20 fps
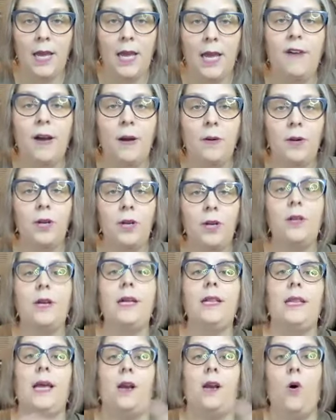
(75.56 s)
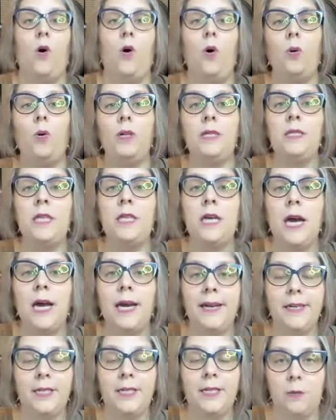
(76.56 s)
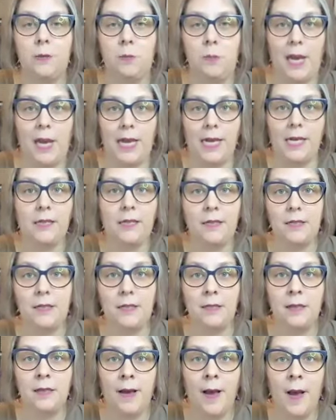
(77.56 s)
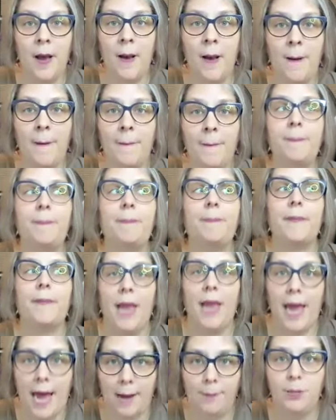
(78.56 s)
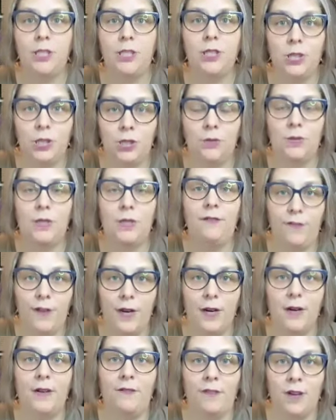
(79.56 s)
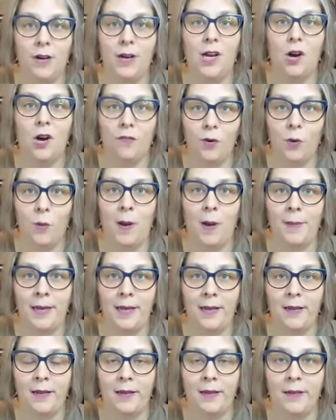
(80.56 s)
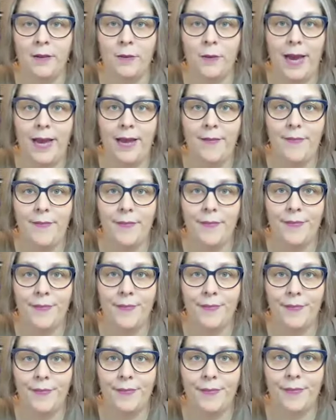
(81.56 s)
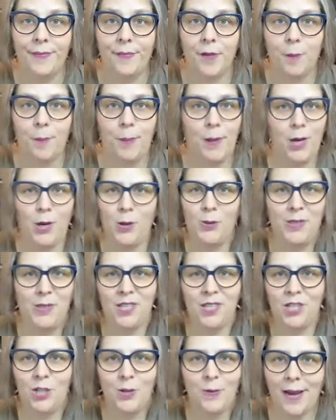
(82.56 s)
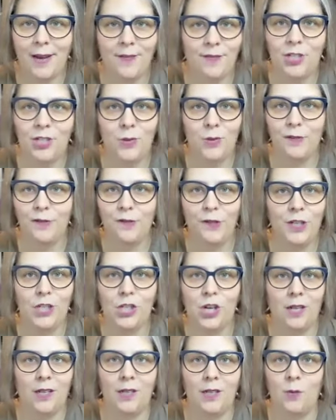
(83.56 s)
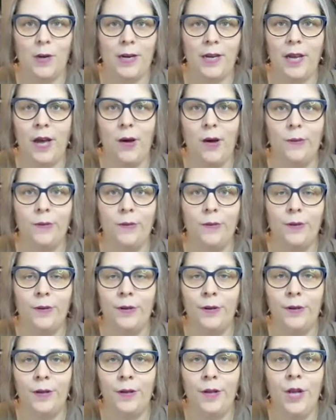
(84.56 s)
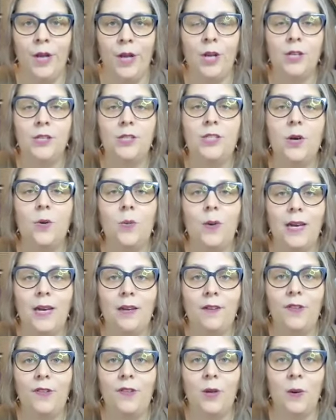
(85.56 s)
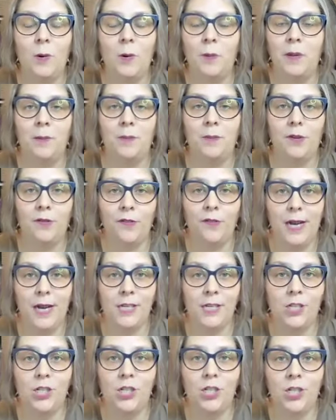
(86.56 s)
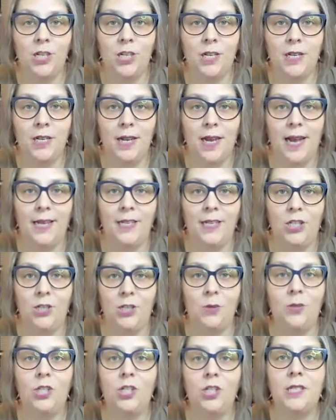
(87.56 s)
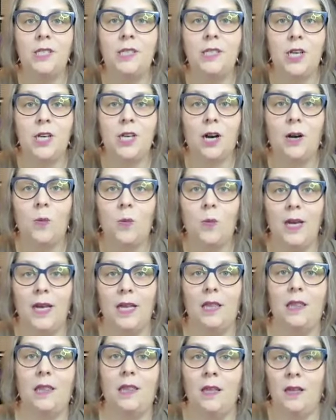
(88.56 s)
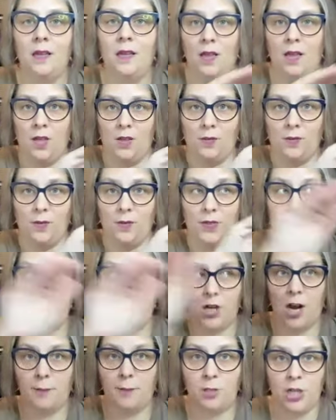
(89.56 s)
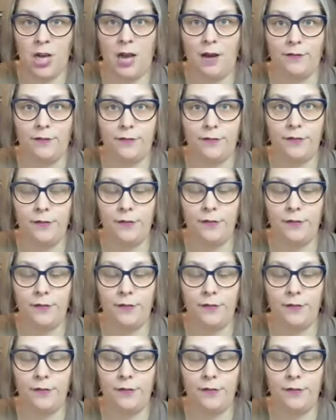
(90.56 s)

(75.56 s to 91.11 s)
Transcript: If I were to look at that whole entire space, absolutely very, very overwhelming, right? But who says you have to do a fridge all in one go? So when if you open up your fridge and you just start with the top shelf,